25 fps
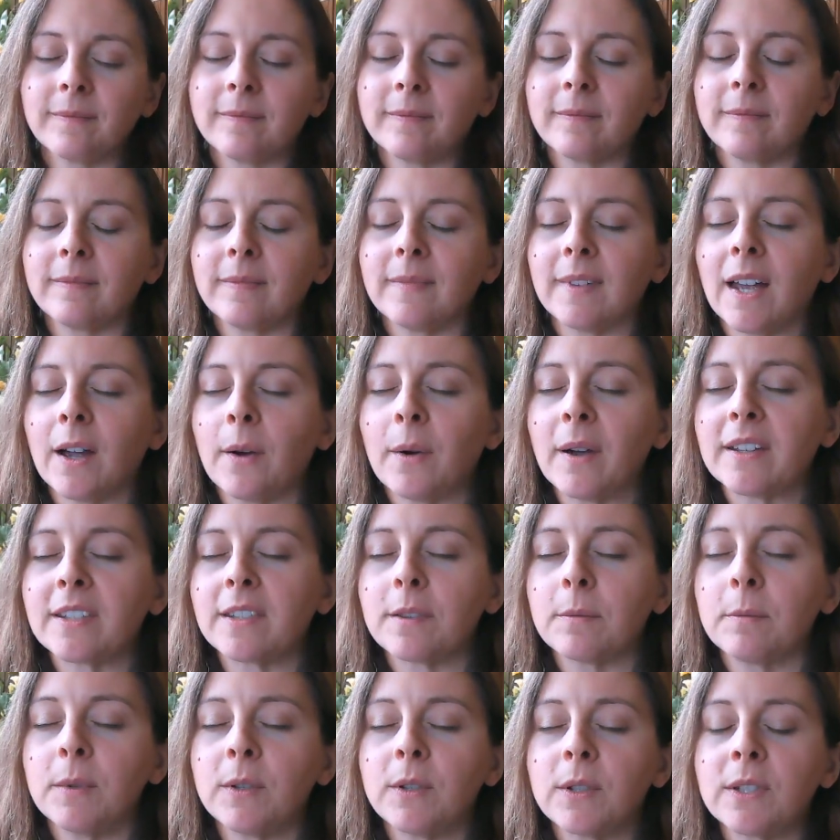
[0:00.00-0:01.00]
Now as the
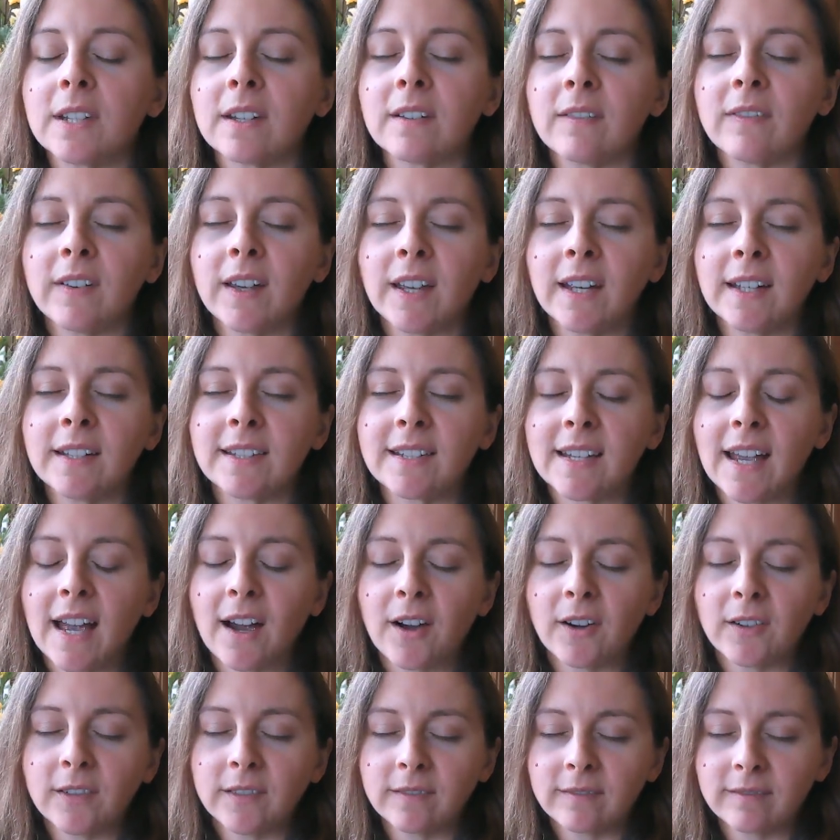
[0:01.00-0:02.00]
music fades
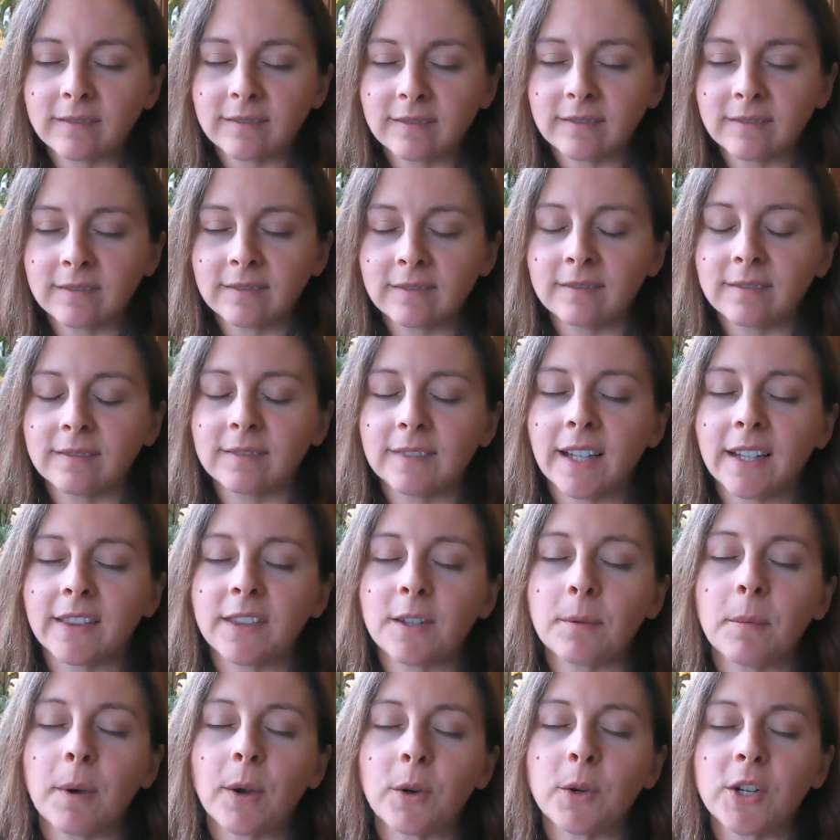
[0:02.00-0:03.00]
out, let the
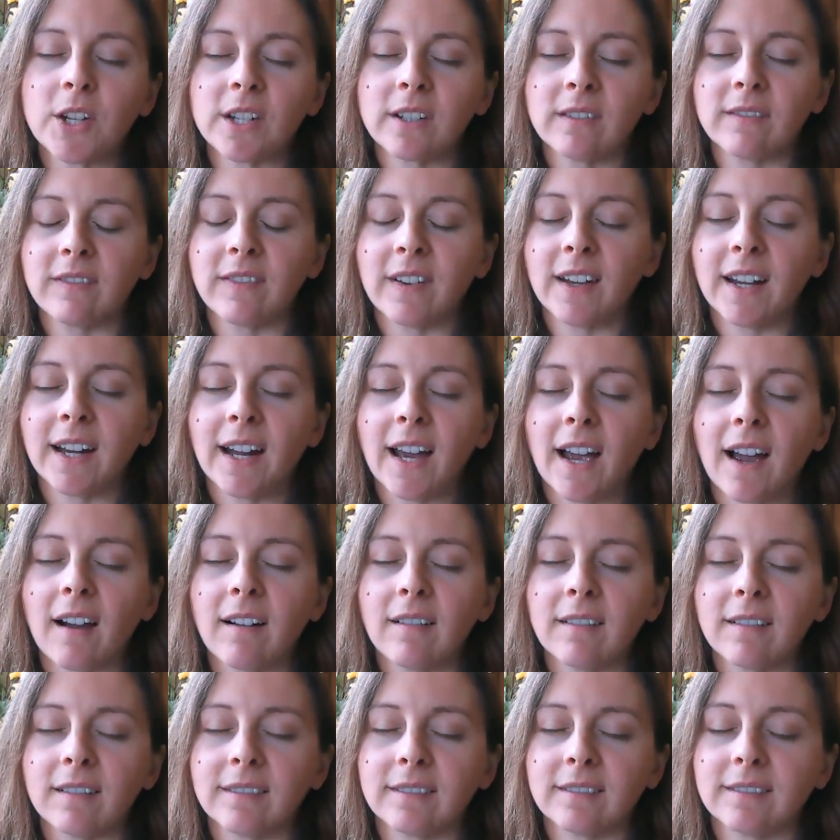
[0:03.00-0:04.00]
motion fade
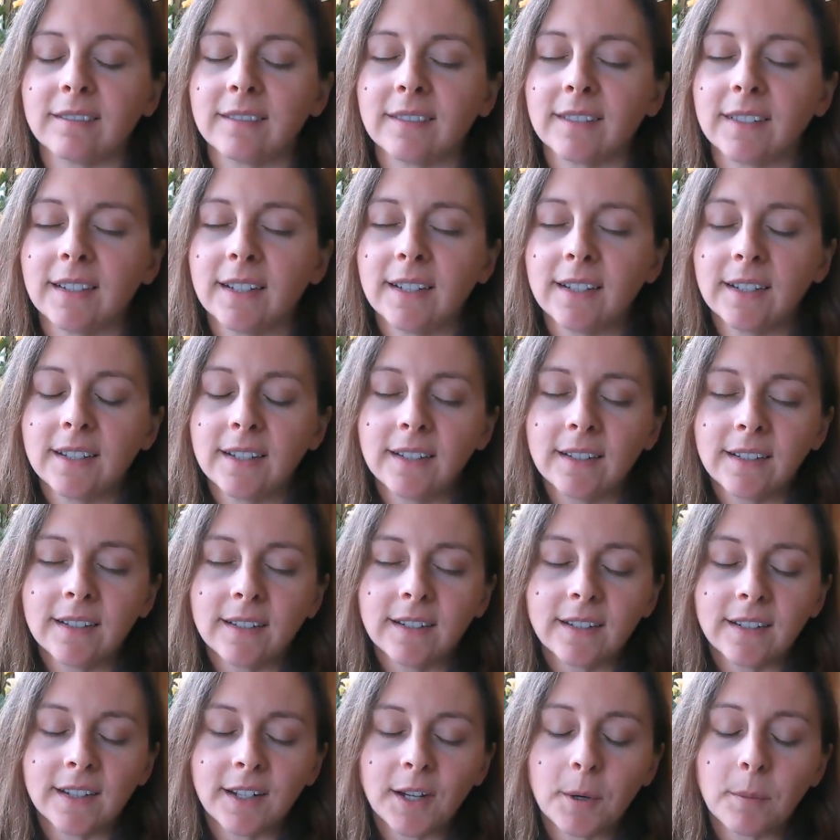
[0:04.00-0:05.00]
out.
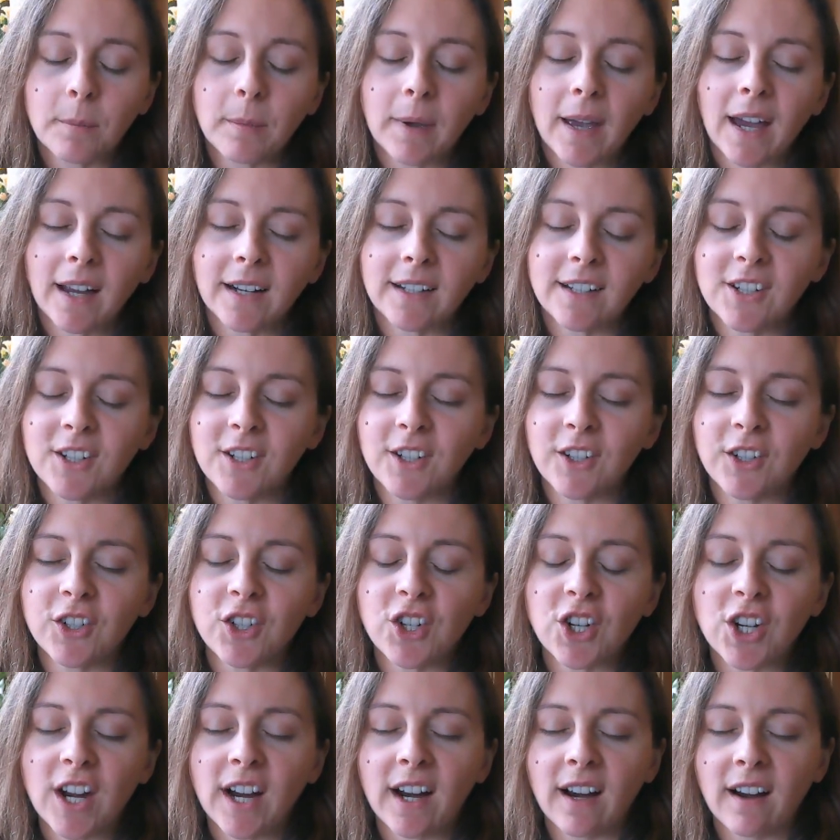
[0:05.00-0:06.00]
Come back to your
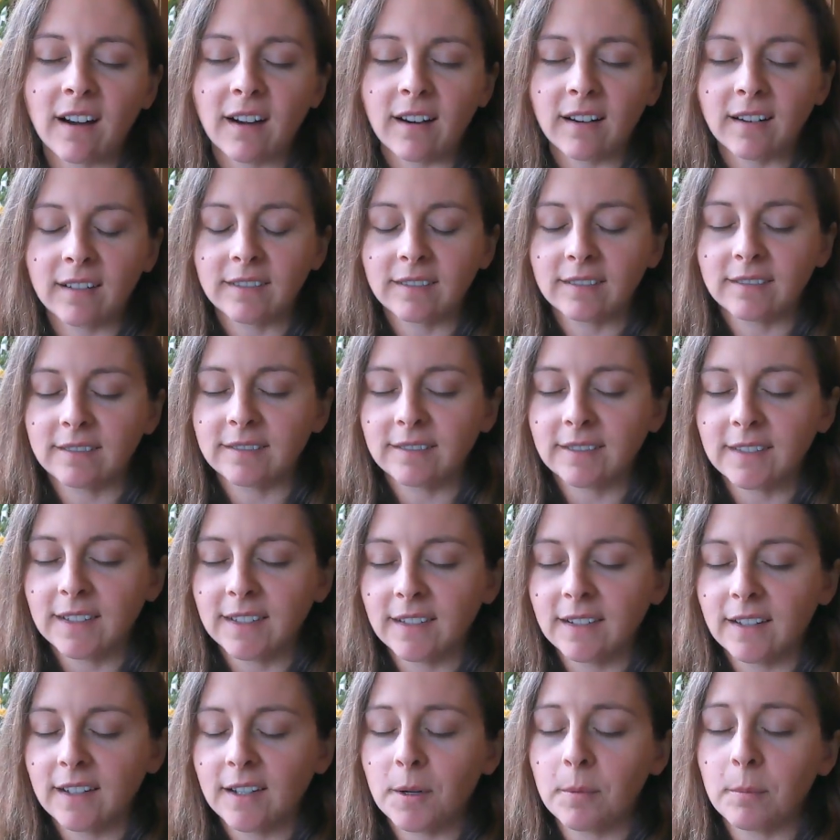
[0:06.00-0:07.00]
chair,
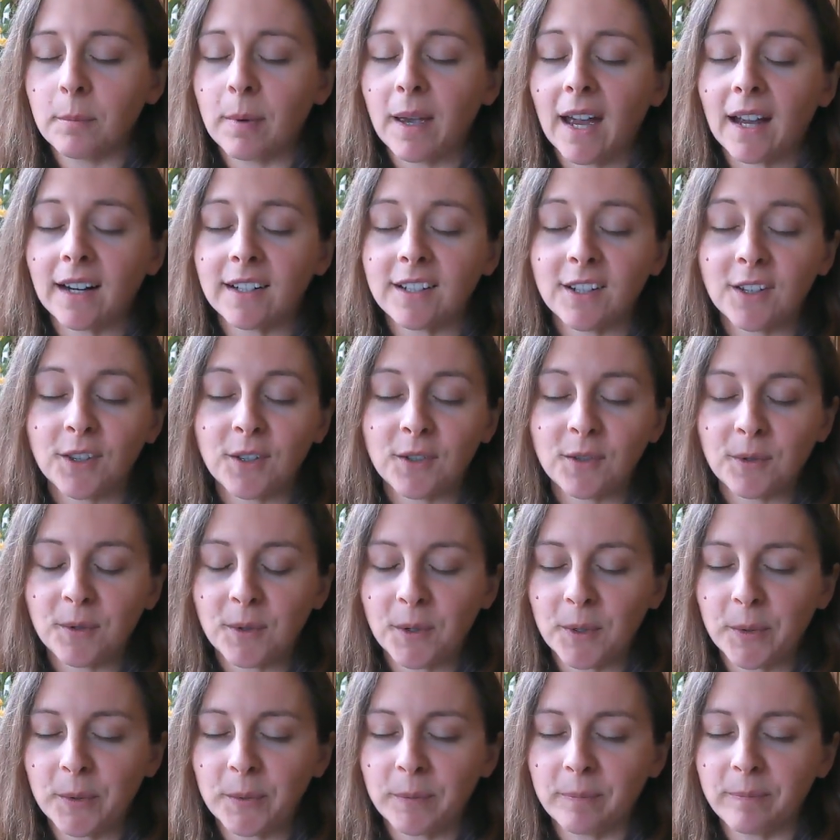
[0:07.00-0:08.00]
come back to the
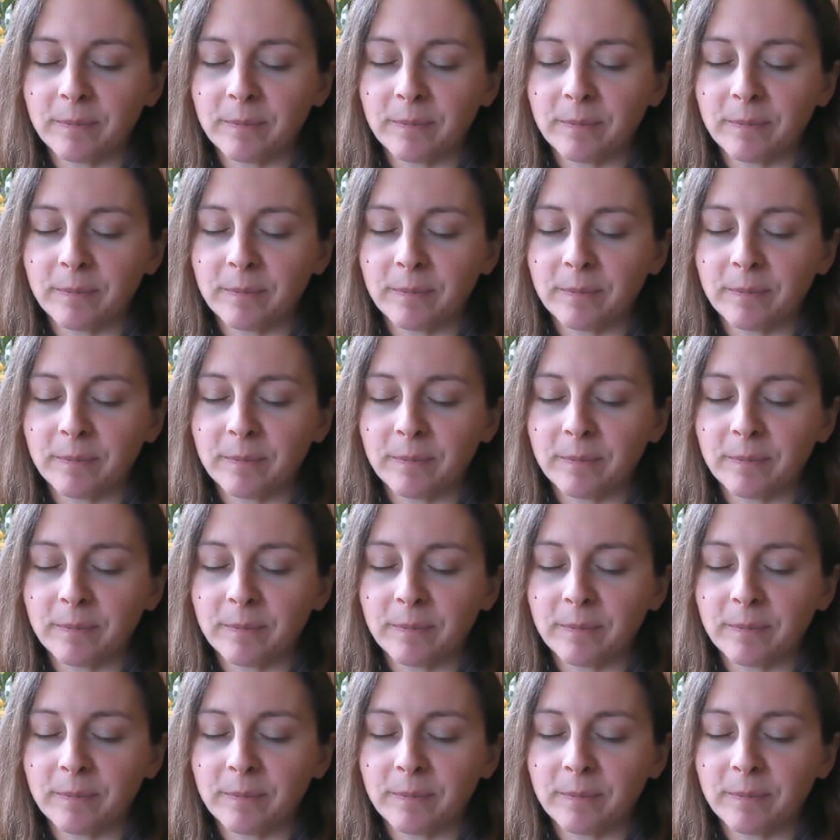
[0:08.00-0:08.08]
room.